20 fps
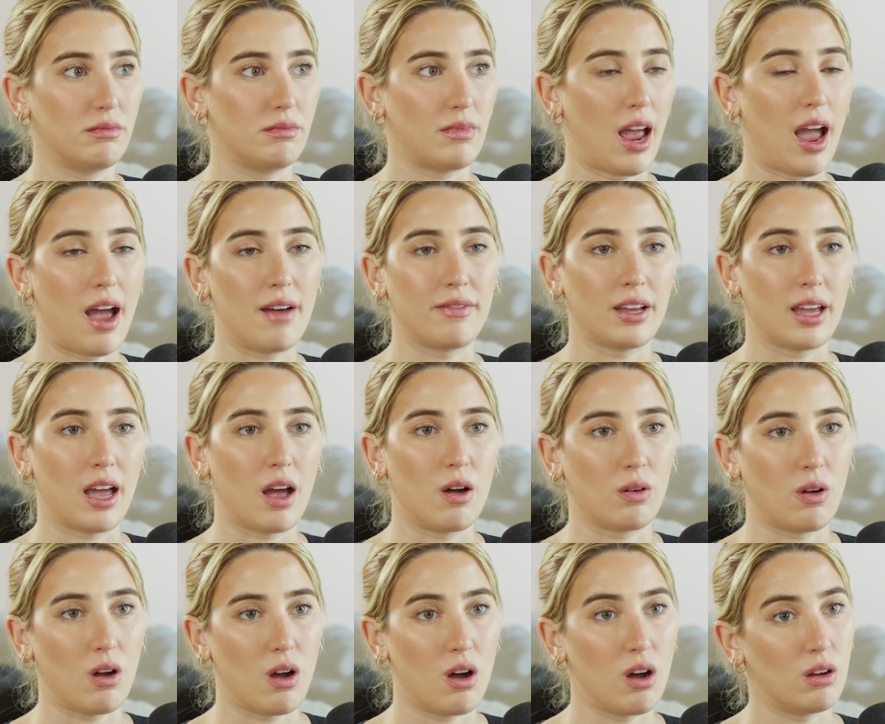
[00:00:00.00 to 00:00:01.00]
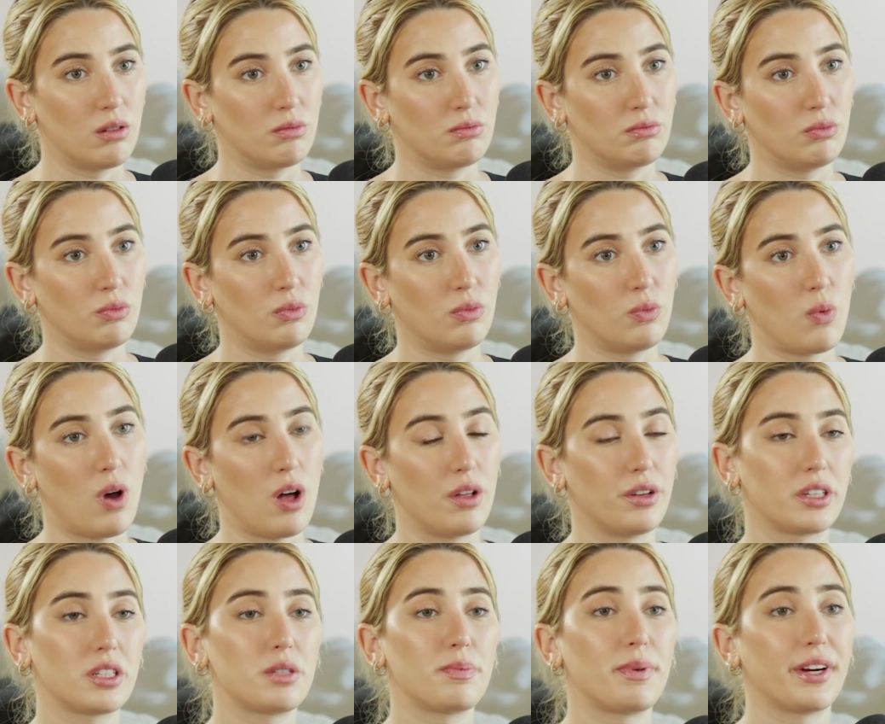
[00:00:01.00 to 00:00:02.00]
having alcohol while
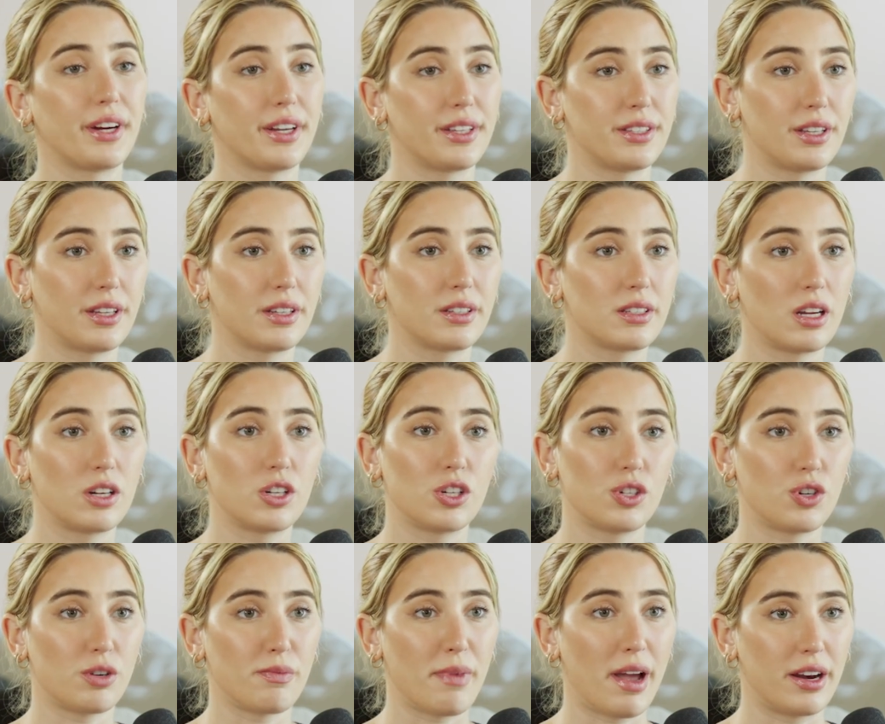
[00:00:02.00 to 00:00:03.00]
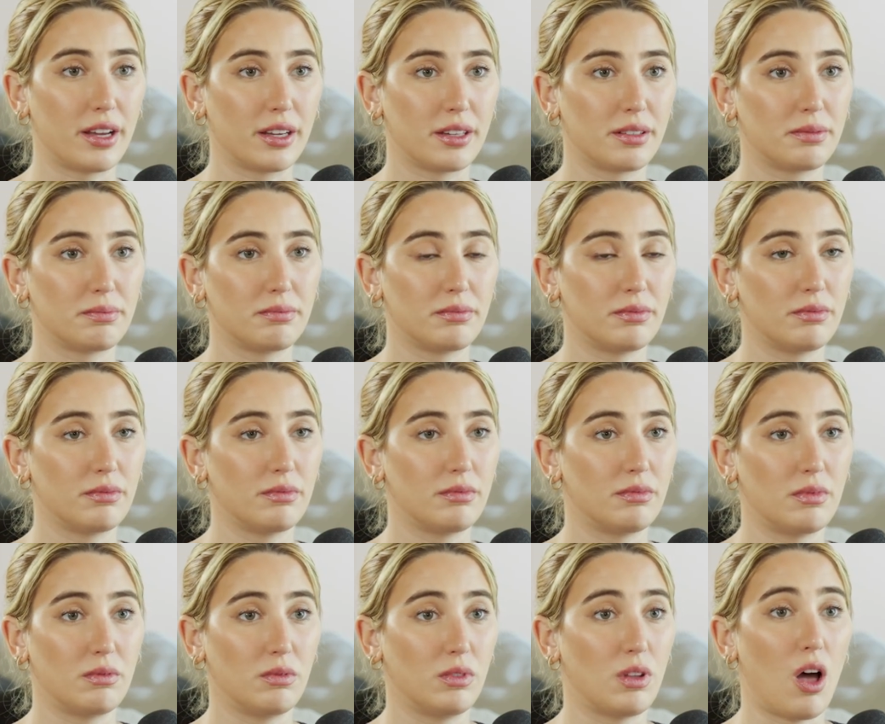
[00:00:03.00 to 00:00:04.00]
experiencing such a traumatic
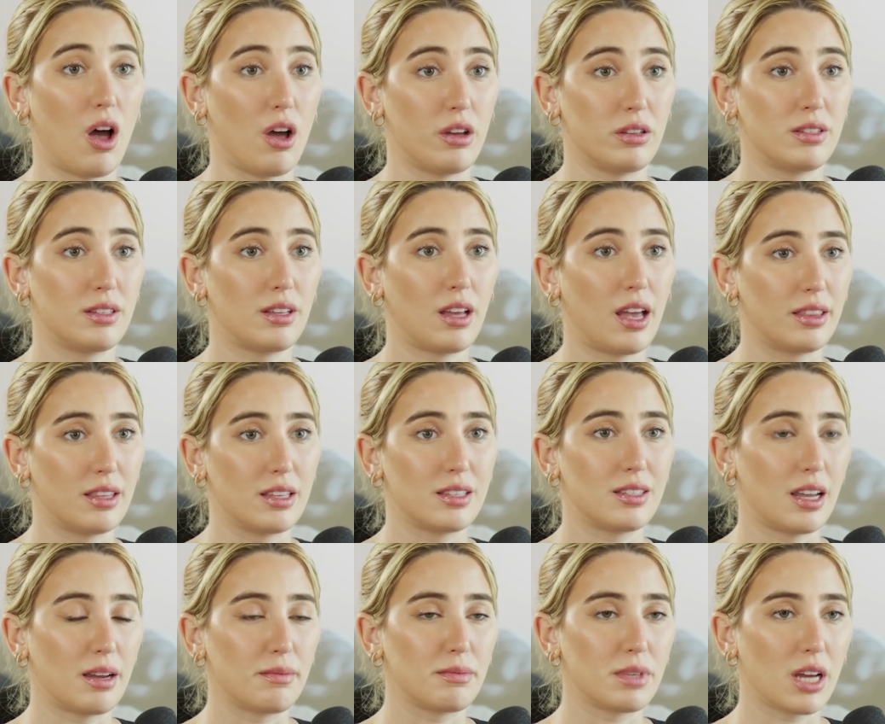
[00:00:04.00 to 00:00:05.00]
loss at the same